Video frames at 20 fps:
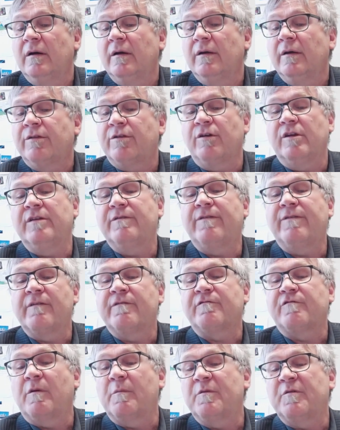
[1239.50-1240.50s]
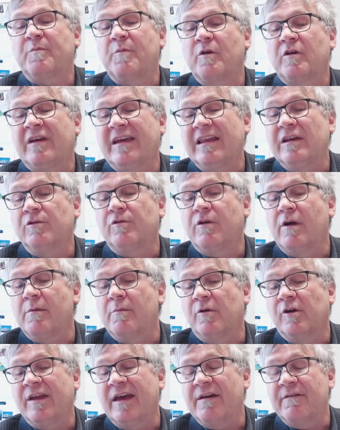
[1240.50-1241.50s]
35 grams per kilogram
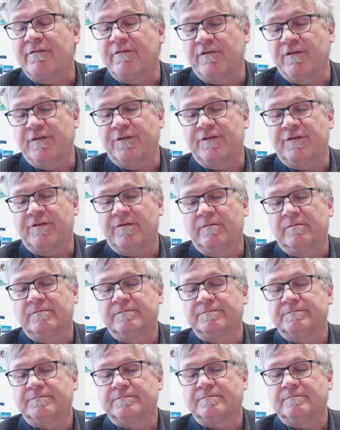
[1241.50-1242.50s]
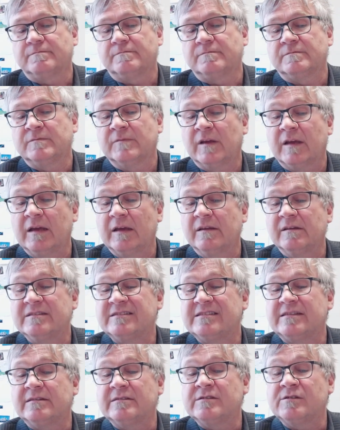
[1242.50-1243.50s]
on average. Okay,
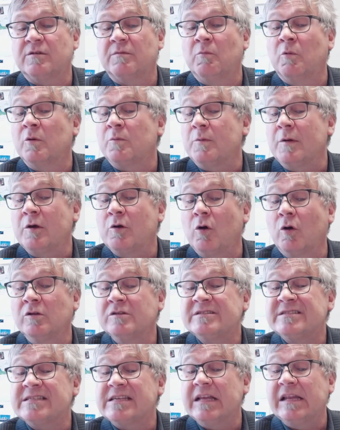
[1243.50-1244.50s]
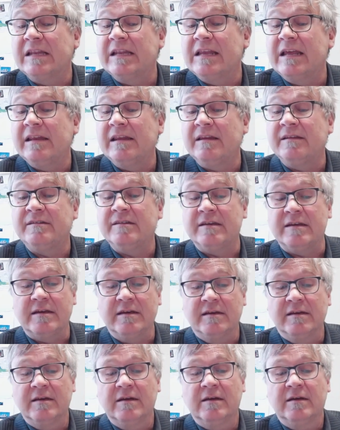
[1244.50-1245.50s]
this is what we call salinity,
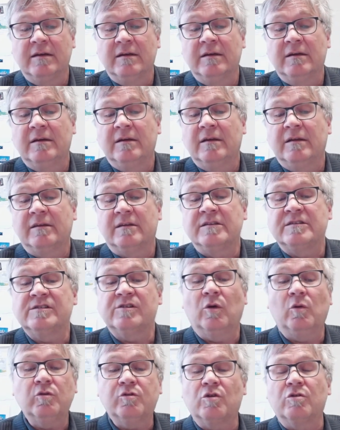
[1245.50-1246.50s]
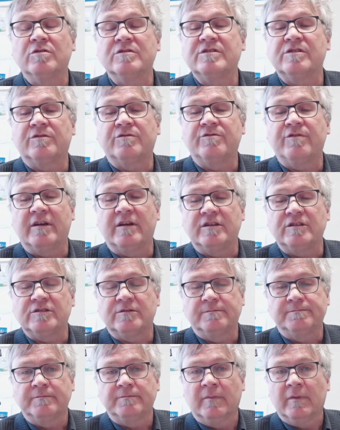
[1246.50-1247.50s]
the salt concentration.
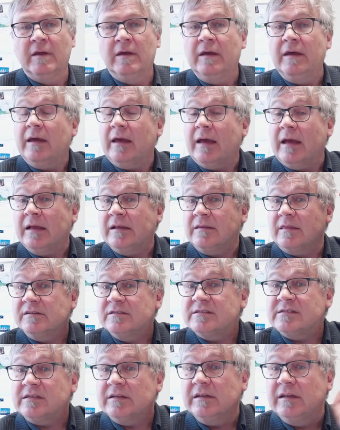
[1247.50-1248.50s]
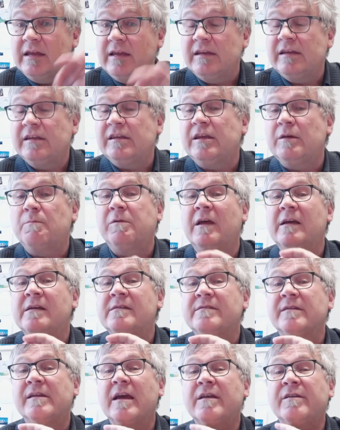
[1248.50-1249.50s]
And the salinity plays
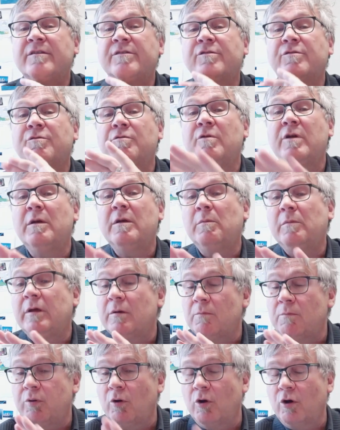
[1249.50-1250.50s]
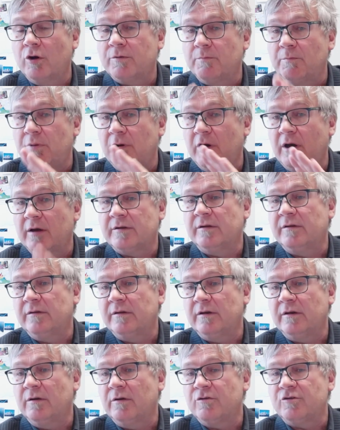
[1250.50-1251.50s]
an extremely important part in
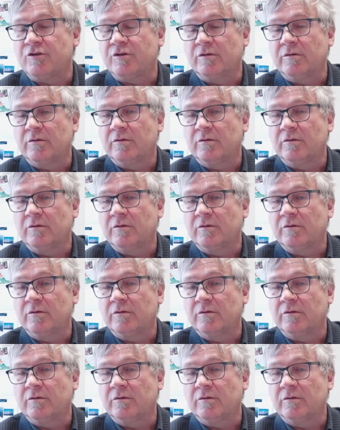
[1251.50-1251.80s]
the ocean.